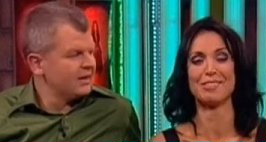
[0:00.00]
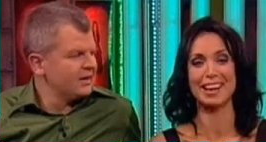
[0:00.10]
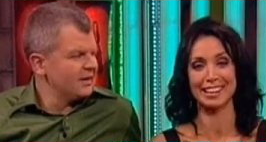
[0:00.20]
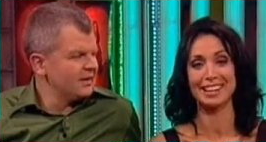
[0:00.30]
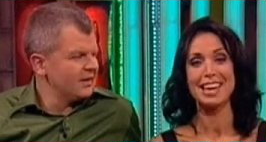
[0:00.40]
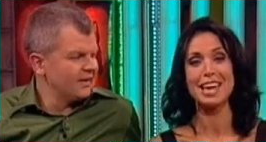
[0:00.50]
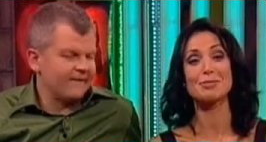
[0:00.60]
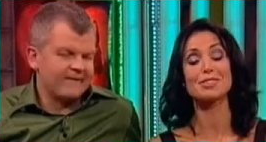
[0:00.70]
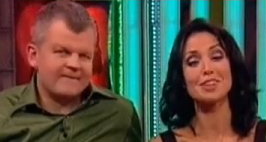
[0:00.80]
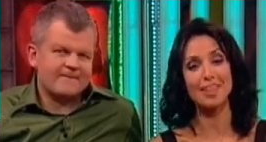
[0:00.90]
Speaker 1: Well,
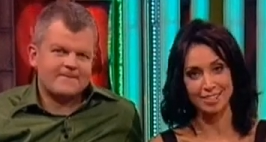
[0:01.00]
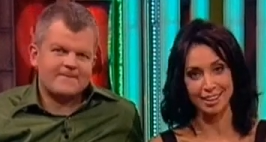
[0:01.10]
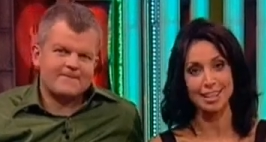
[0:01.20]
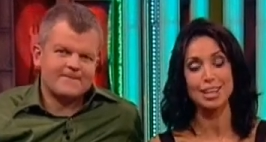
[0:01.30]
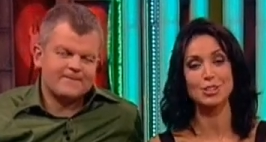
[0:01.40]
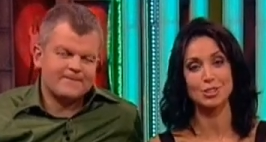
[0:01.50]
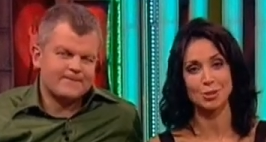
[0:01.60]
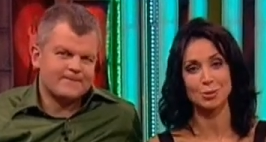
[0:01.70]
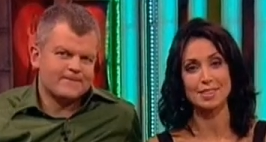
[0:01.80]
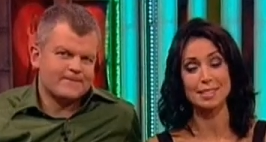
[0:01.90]
it was nothing to
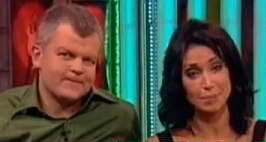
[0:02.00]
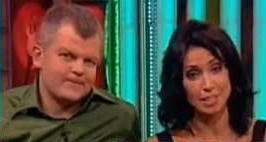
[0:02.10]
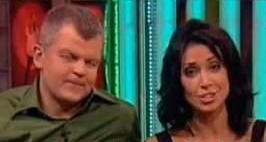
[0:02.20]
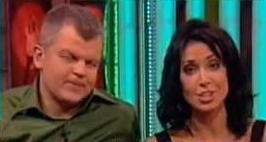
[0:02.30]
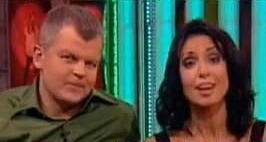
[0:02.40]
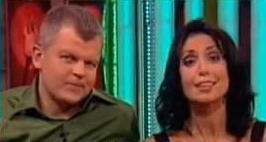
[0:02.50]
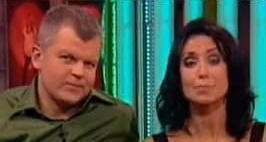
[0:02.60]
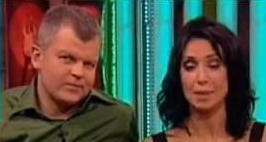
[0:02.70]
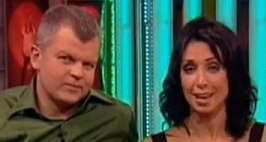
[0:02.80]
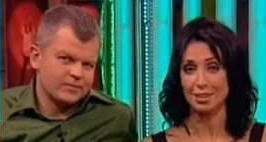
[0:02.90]
do with Splish,
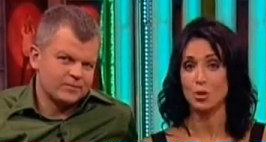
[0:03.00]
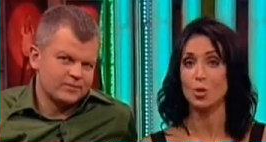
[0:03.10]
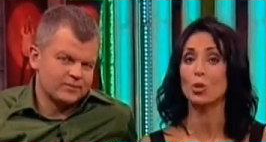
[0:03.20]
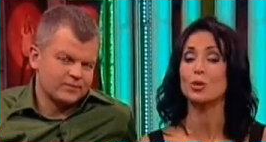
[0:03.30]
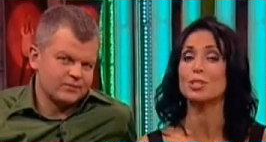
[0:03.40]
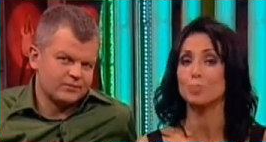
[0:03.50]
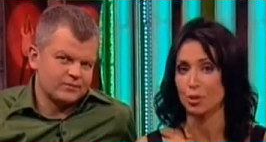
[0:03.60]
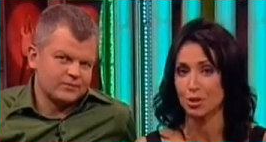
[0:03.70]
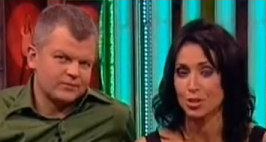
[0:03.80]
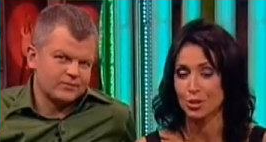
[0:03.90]
Splash or
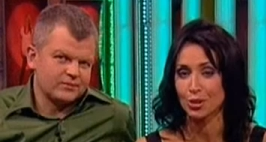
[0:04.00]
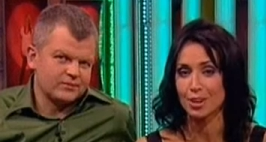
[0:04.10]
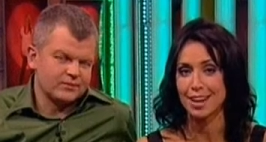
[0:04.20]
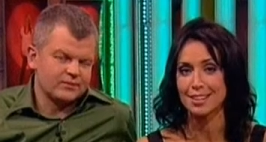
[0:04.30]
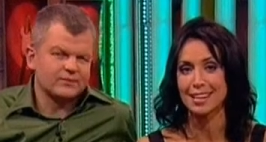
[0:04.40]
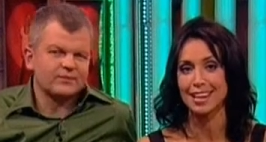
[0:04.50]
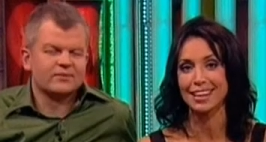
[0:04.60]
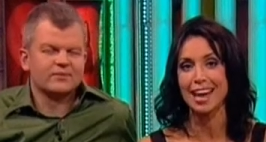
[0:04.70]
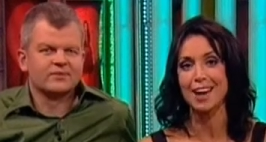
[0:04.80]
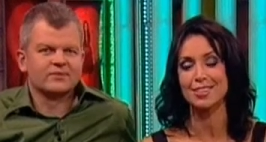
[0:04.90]
Splosh, who, as
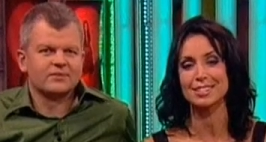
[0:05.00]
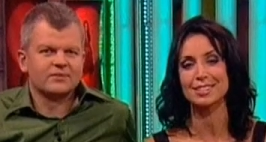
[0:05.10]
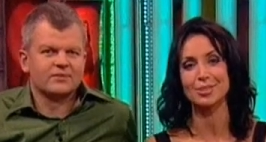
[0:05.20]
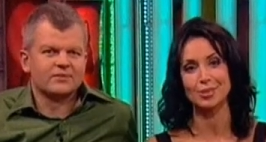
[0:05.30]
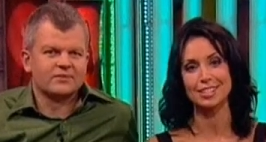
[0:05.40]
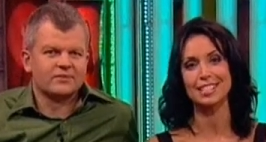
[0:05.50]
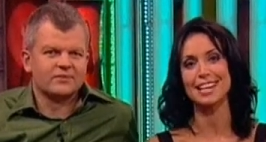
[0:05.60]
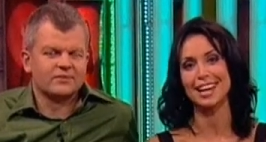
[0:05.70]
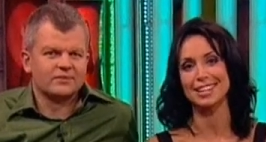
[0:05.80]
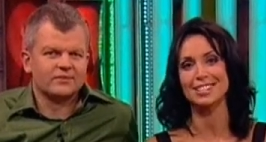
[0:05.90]
Ellie Harrison's going to
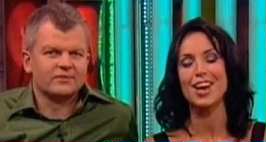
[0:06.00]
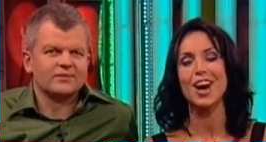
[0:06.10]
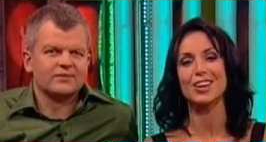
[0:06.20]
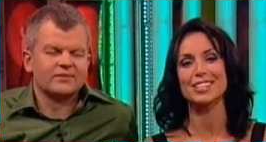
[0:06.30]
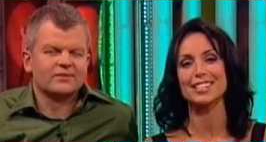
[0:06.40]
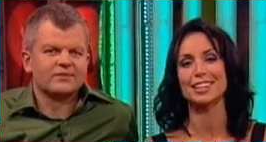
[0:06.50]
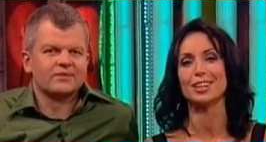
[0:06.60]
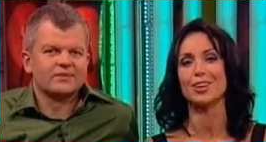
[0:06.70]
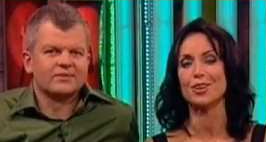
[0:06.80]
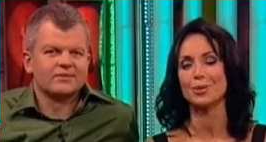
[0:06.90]
tell us, are
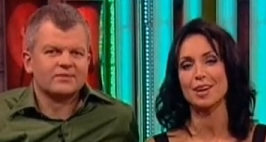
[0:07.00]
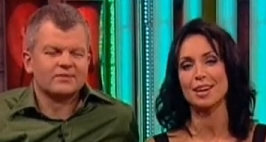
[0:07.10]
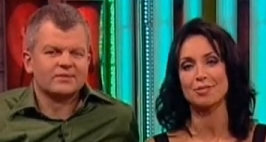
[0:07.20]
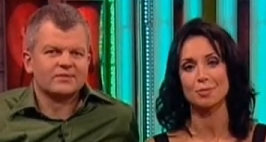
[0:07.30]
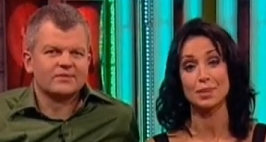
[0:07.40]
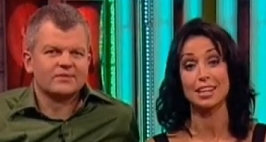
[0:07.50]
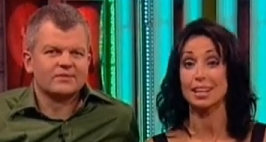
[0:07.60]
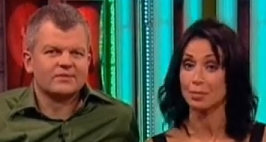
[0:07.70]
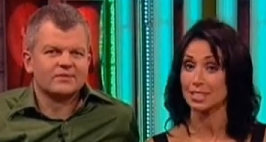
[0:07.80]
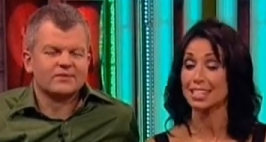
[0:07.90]
still a long way from
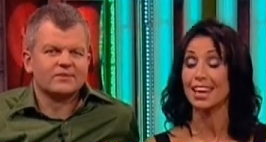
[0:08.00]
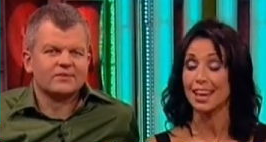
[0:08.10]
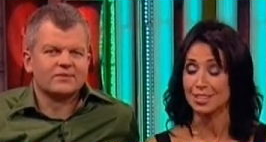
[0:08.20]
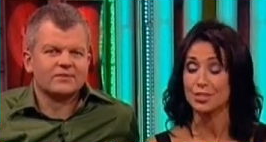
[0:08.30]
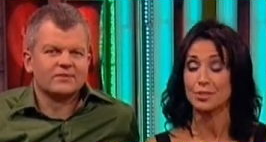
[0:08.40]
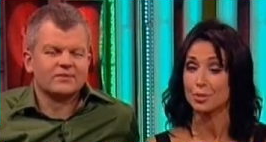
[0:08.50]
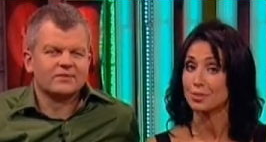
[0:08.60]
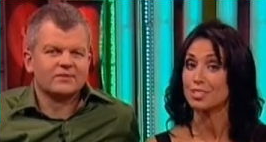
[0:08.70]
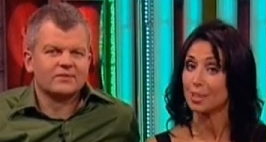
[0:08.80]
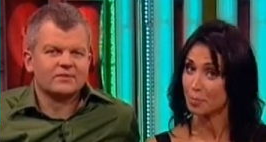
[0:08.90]
being able to catch their
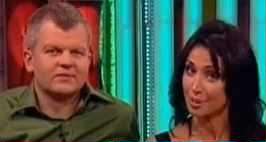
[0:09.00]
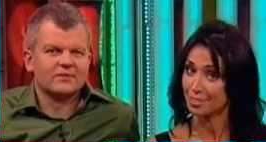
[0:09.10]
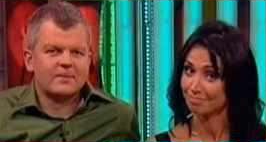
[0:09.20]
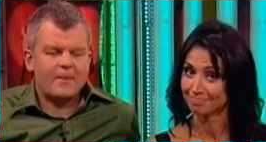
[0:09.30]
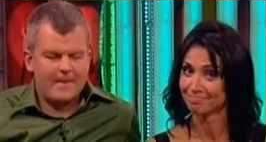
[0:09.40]
own supper